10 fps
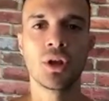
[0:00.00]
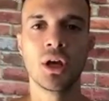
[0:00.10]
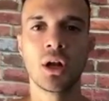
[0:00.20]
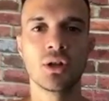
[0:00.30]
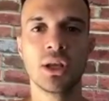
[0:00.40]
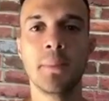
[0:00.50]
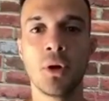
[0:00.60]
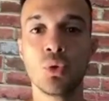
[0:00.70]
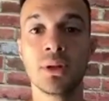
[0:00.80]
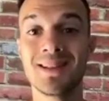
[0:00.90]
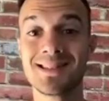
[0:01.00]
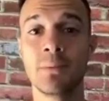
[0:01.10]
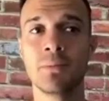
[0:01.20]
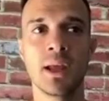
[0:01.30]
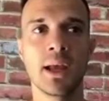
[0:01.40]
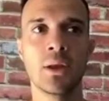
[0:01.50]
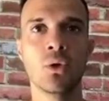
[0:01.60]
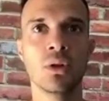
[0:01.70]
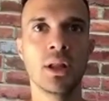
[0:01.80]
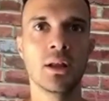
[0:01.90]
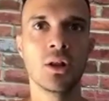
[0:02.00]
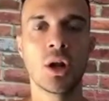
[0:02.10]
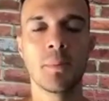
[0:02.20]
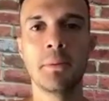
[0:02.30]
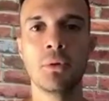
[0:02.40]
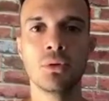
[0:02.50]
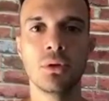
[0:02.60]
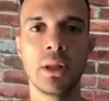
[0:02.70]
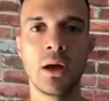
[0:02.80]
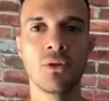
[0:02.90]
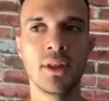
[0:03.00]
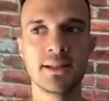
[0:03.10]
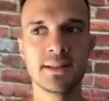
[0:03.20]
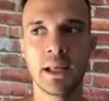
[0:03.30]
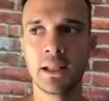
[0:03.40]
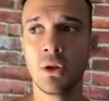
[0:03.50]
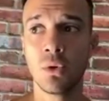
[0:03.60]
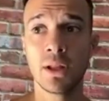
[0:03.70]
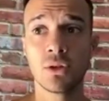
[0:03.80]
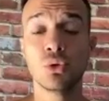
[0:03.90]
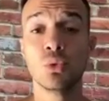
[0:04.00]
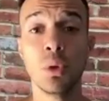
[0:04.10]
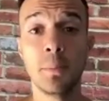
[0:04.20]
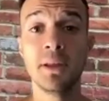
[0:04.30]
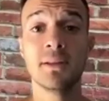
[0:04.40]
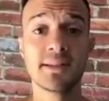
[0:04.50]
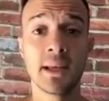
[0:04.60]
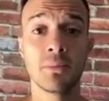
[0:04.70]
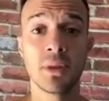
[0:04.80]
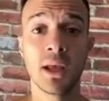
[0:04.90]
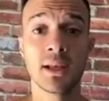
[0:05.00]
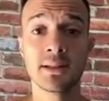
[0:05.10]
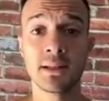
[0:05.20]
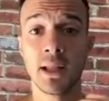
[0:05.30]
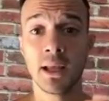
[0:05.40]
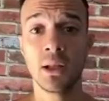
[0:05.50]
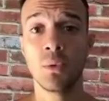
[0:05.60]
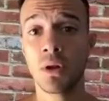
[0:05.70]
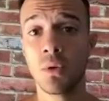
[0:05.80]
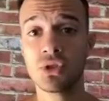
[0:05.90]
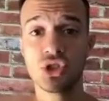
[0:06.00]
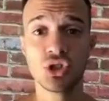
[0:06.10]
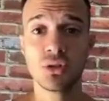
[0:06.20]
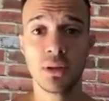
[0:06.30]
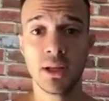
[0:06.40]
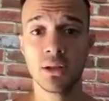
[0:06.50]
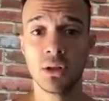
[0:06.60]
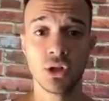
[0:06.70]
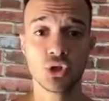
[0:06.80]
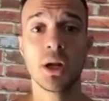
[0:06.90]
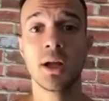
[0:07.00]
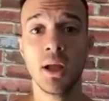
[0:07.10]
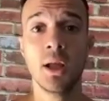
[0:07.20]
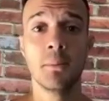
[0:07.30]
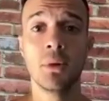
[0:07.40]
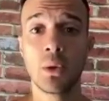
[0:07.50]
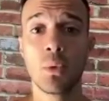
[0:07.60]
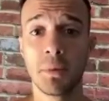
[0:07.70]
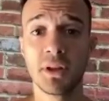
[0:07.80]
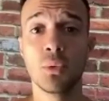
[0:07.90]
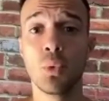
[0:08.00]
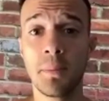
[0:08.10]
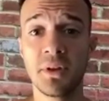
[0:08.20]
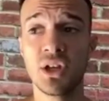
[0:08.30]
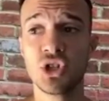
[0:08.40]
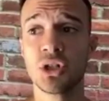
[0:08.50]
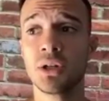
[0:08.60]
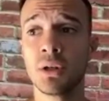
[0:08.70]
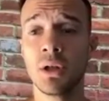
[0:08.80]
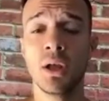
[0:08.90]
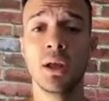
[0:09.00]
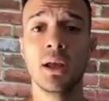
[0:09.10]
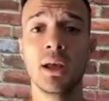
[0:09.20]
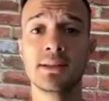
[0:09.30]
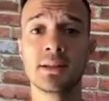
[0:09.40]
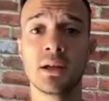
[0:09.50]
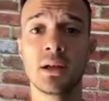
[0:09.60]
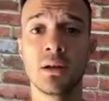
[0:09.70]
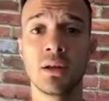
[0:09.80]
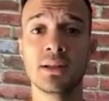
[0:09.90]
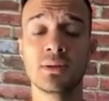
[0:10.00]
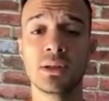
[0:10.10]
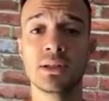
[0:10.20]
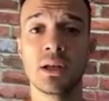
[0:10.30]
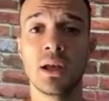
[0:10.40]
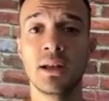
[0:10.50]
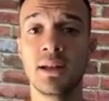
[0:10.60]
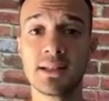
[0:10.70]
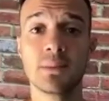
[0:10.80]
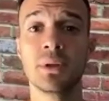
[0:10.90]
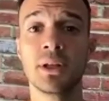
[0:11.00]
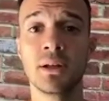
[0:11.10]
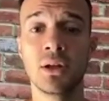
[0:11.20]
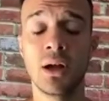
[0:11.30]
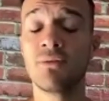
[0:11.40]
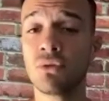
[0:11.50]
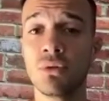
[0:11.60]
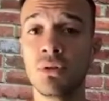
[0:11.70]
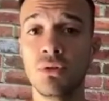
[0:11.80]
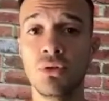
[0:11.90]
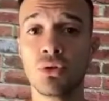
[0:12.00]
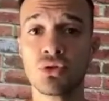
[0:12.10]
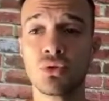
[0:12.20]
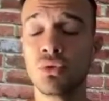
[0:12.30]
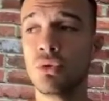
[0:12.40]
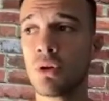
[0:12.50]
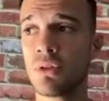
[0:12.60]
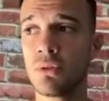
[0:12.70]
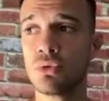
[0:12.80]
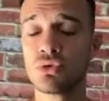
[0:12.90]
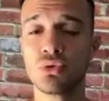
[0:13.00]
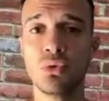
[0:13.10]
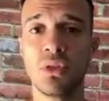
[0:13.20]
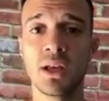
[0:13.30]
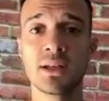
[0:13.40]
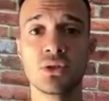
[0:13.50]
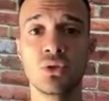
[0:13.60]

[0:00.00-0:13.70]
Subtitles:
You gotta keep on doing the same thing. I know, like a lot of people nowadays, like they don't like repeat the same things, and like they want to always get the extra. But like repetition and discipline. You have to those two things.